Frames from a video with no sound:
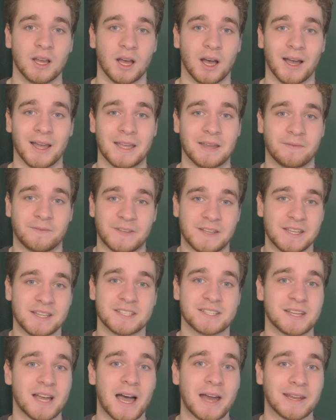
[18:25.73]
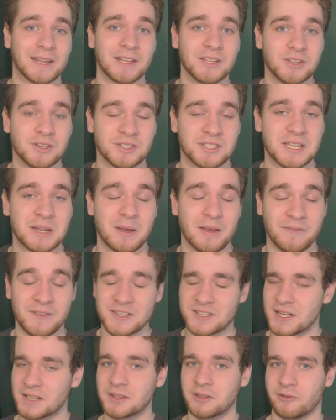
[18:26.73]
If he's not in your team, if
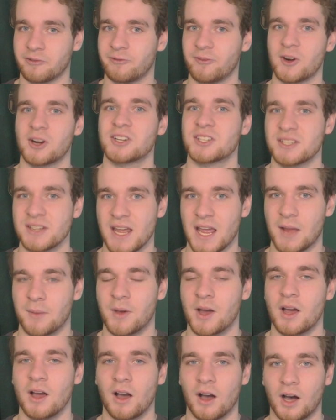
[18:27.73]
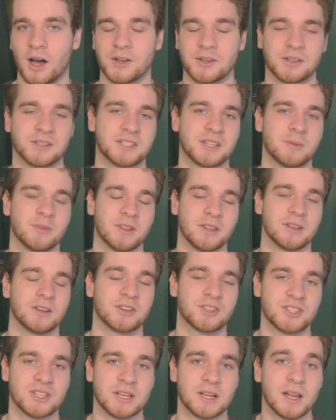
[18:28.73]
he's not the first name on your team of the
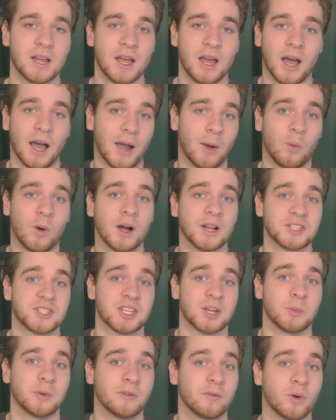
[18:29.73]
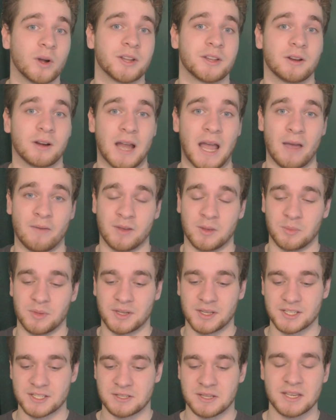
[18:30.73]
year sheet, I want some of what you're having,
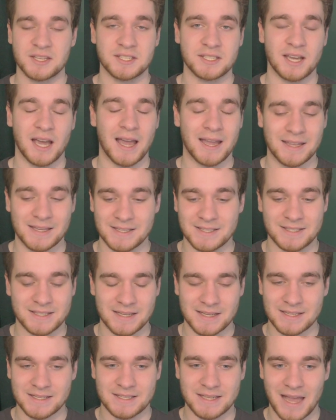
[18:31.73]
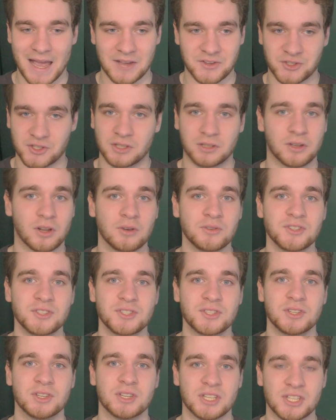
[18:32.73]
because this guy is as
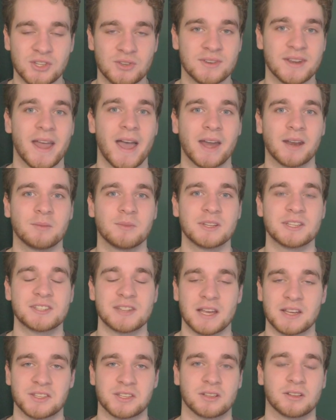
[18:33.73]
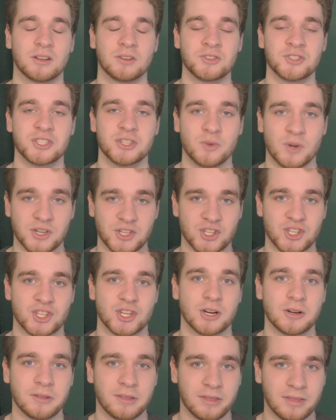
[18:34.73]
close to unanimous, as close to a
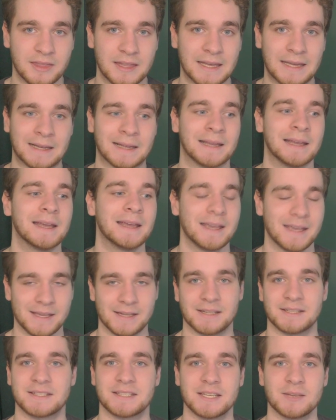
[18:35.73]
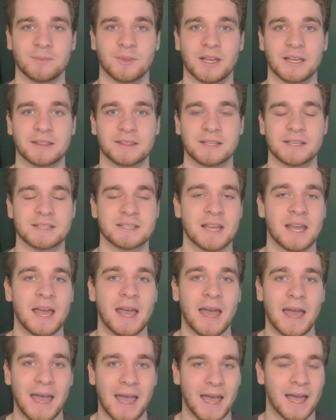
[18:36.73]
sure thing in a team like this
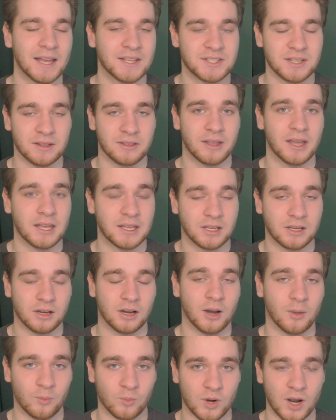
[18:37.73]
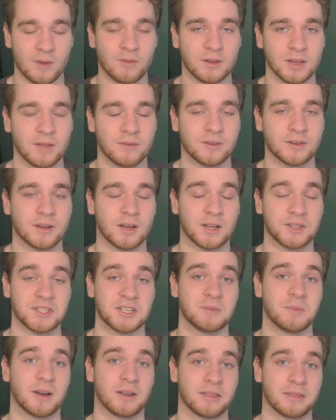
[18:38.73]
as they come. Robert
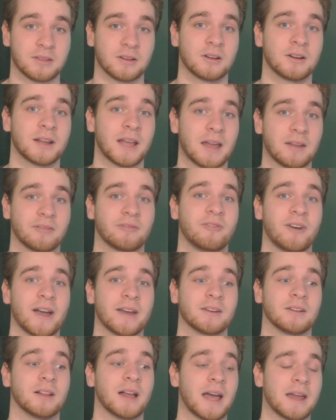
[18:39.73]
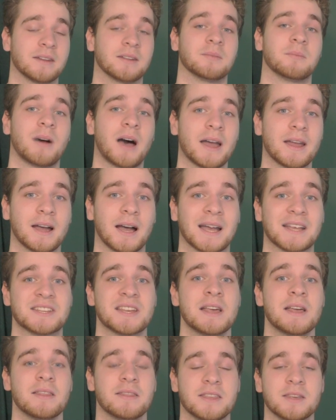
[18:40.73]
Lewandowski, my third and final, and in my eyes,
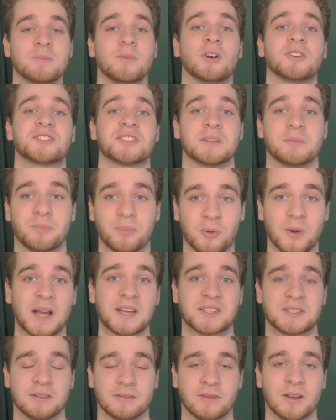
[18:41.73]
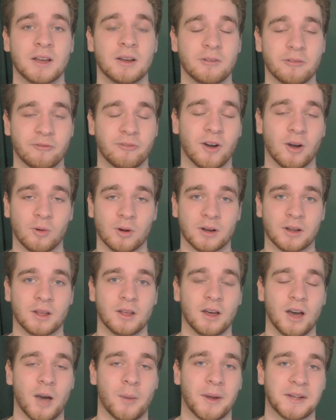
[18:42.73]
the most impressive forward
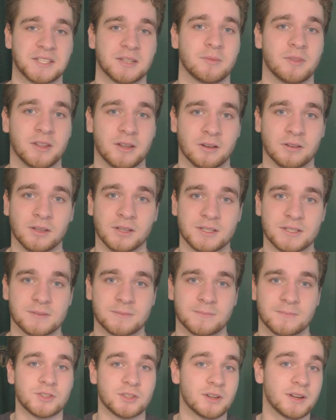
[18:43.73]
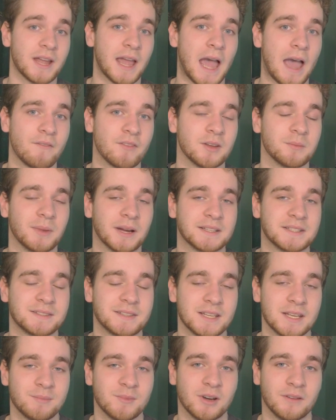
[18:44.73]
on my team of the year list. So there you have it, my
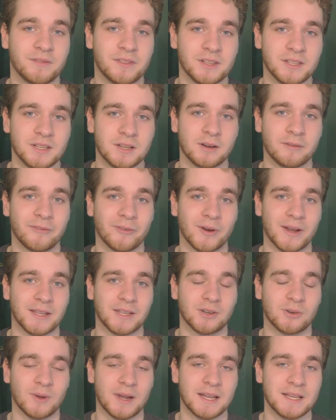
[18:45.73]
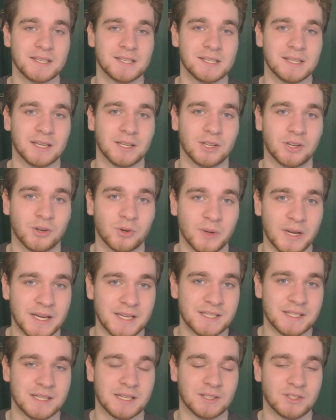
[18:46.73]
team of the year for a crazy
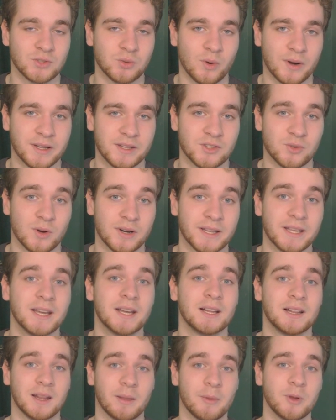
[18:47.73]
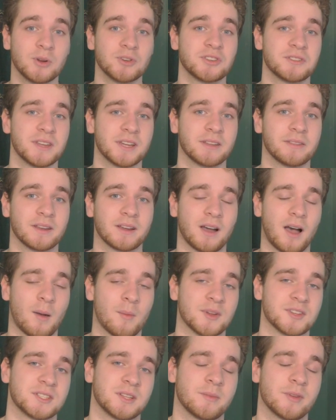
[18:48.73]
2020. Let me know what you think in the
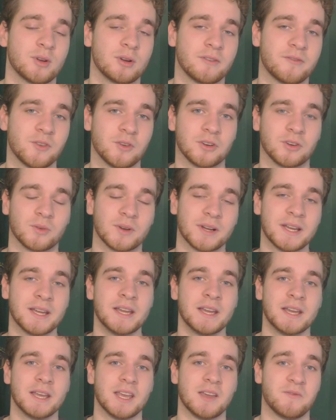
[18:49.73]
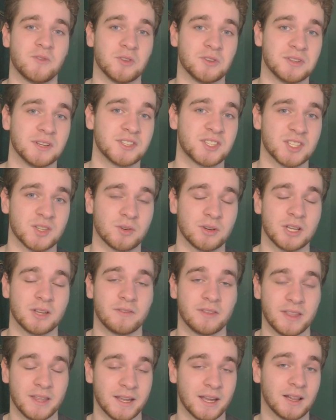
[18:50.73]
comments. Let me know if you agree, if you disagree,
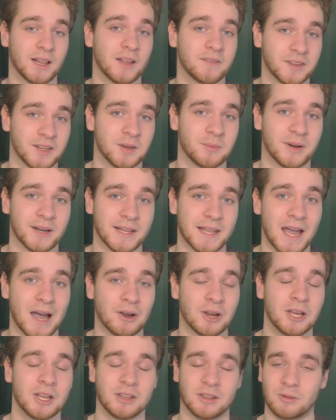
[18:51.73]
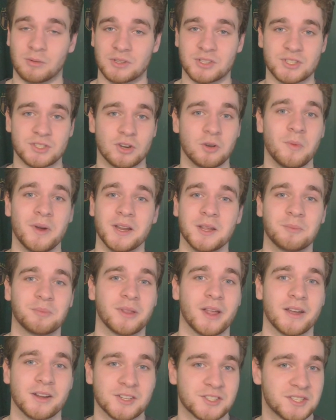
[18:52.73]
if you think I left anybody out. There were so many
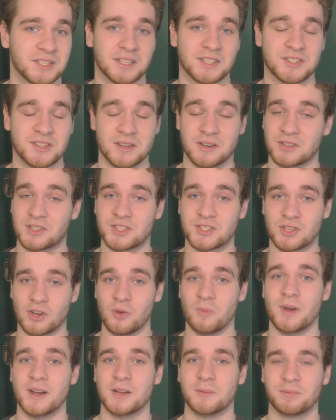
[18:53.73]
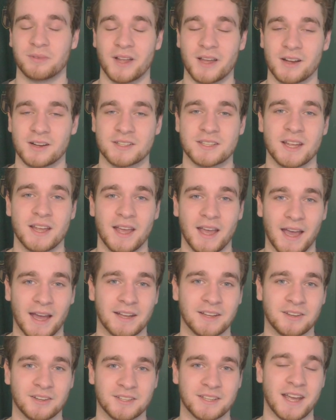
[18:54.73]
players to consider. So many players
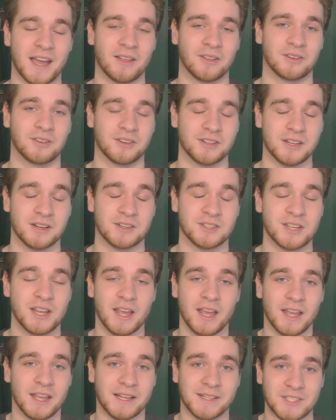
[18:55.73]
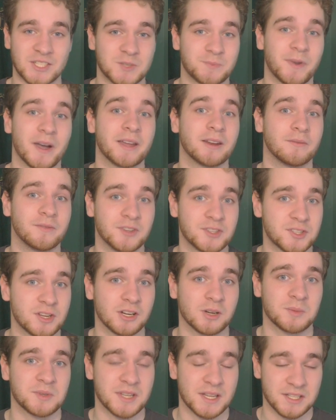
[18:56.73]
had good calendar years in spite of the
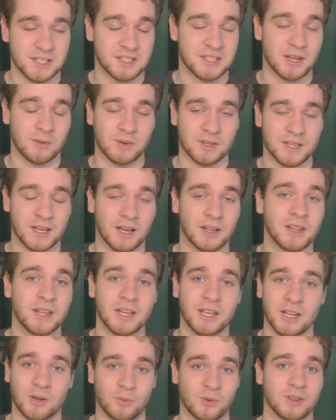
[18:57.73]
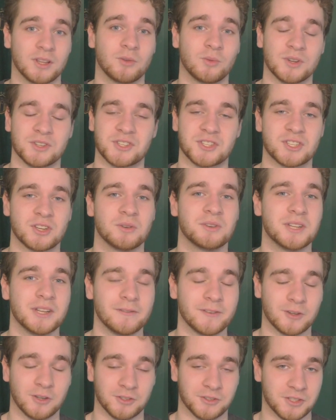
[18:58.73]
circumstances they were dealt. It really was so
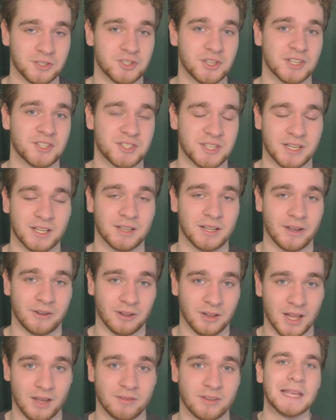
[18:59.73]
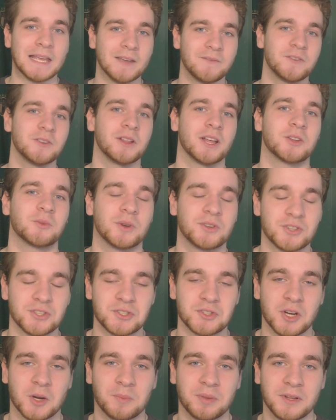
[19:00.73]
difficult to just single out 11. If you liked what you
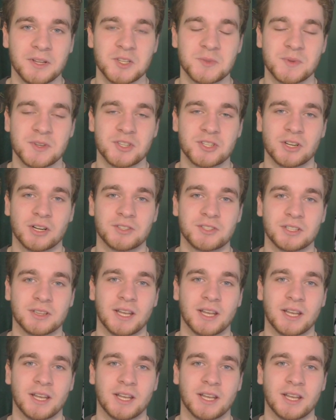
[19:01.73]
saw, please be sure to